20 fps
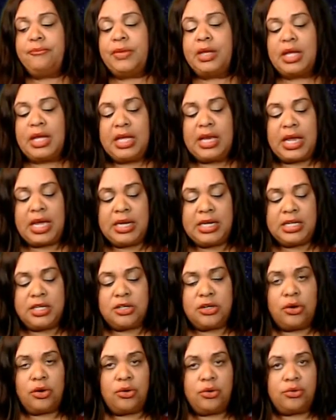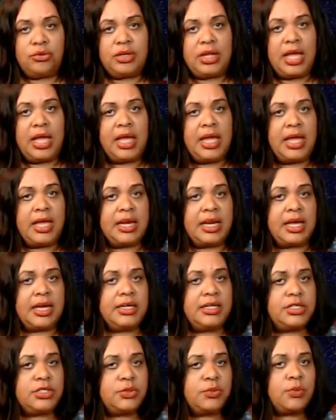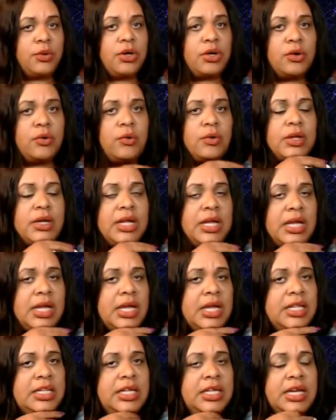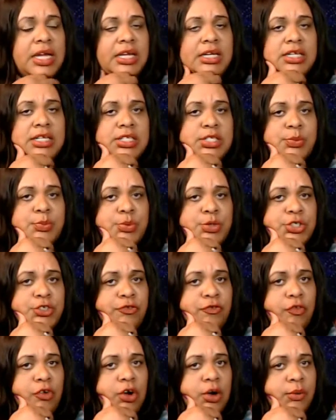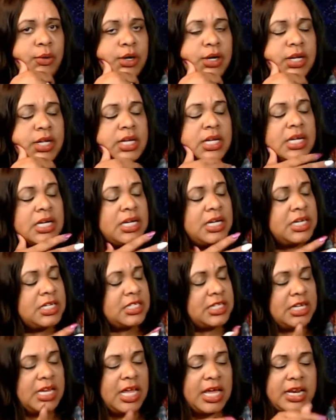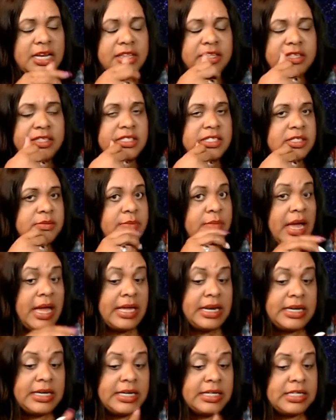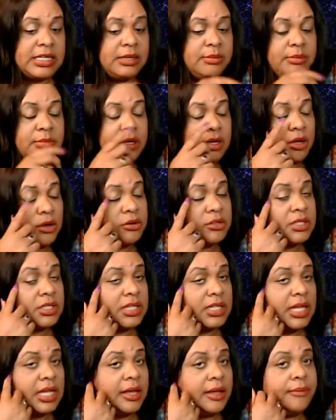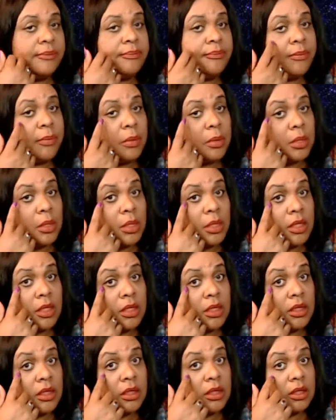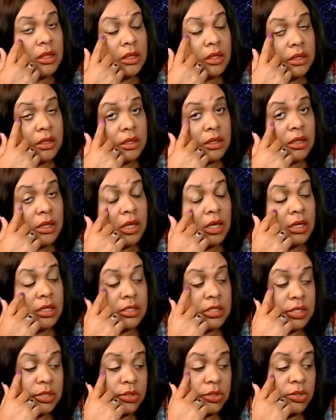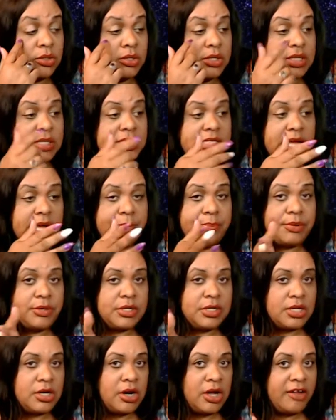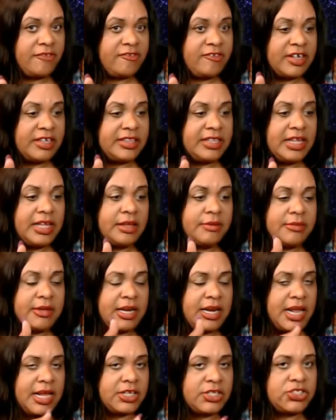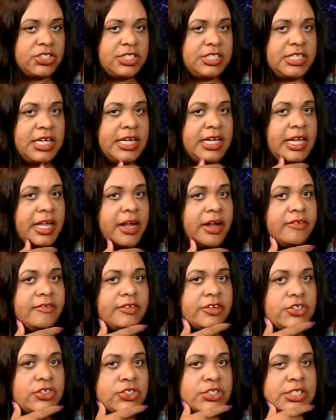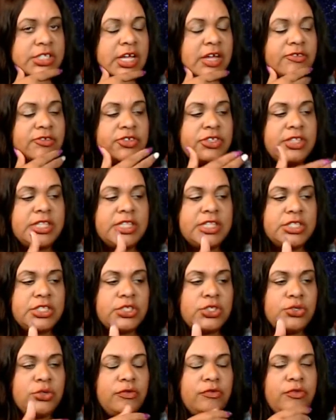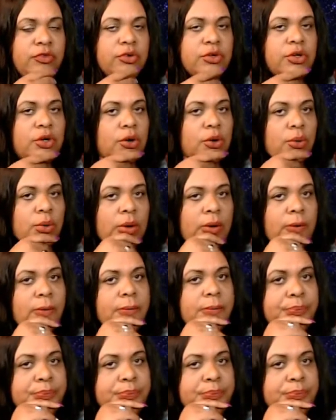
and I need to own that and I need to work on it and then I need to push forward because a lot of this is mine. It doesn't even belong to them. And so you're going to stop putting it off on them and actually take care of it yourself so that the two of you can grow.